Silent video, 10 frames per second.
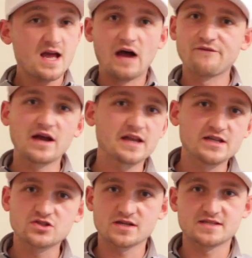I find it
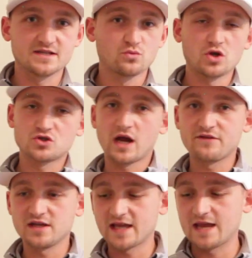interesting what
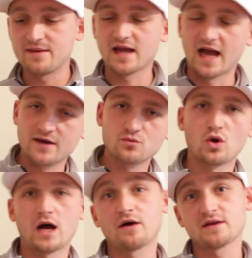driver you're gaming and
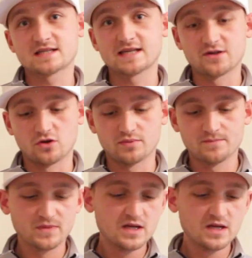how it's set up.